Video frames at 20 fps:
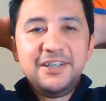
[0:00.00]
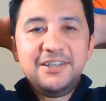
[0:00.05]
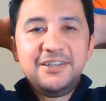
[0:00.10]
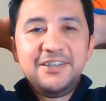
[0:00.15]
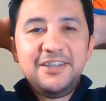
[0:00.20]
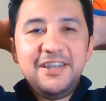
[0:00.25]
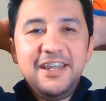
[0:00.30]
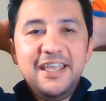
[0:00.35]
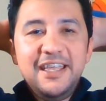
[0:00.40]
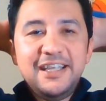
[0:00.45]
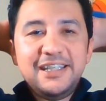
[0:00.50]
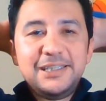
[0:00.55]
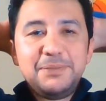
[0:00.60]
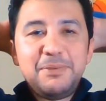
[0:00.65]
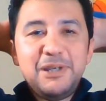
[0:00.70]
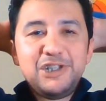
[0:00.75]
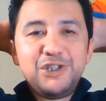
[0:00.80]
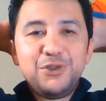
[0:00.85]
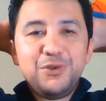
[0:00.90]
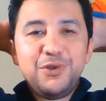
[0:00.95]
Today, at
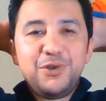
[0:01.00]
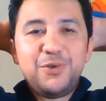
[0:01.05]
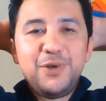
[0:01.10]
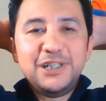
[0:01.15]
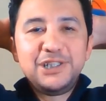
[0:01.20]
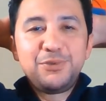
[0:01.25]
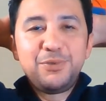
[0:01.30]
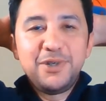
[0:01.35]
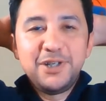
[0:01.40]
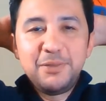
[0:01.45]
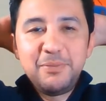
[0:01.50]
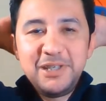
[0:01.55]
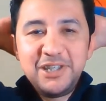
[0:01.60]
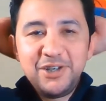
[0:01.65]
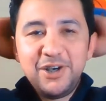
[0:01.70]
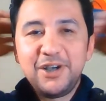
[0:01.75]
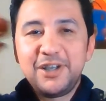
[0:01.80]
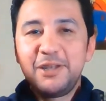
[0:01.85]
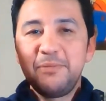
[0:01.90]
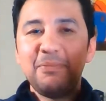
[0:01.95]
Special Request, we're going to be
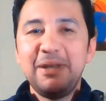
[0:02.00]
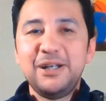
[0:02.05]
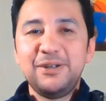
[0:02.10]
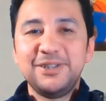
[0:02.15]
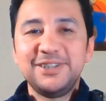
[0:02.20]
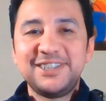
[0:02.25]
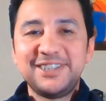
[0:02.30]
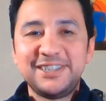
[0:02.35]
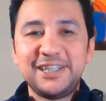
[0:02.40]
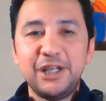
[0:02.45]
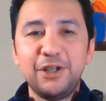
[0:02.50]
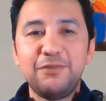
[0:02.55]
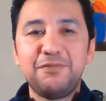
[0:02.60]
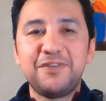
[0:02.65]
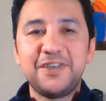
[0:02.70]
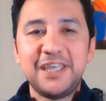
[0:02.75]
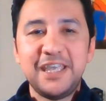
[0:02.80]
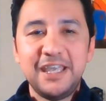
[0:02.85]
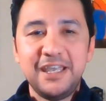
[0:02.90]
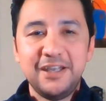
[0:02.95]
talking about
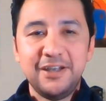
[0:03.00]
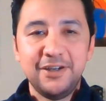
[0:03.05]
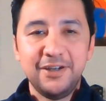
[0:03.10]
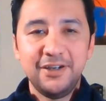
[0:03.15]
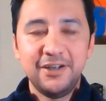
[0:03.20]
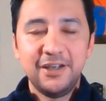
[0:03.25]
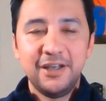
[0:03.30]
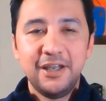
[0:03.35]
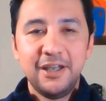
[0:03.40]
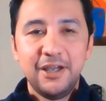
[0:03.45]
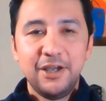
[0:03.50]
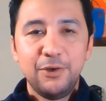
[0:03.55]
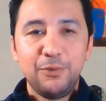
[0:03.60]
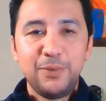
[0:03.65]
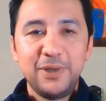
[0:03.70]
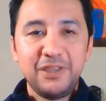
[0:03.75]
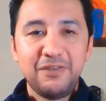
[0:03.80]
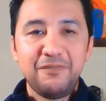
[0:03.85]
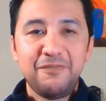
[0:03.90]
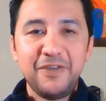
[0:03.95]
self-care
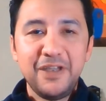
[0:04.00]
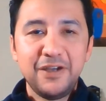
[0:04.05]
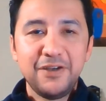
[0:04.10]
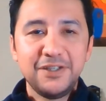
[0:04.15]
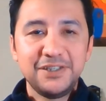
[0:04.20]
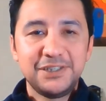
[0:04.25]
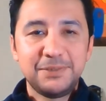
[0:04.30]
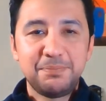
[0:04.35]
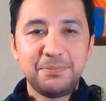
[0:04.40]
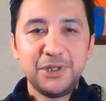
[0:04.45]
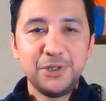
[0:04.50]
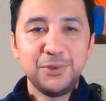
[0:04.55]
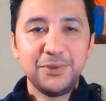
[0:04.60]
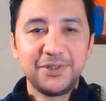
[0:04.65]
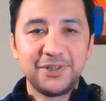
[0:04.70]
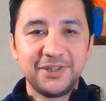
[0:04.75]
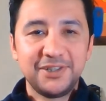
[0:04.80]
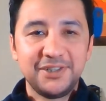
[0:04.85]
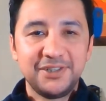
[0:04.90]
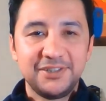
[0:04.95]
with Ferris
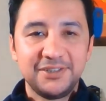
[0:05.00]
Bueller.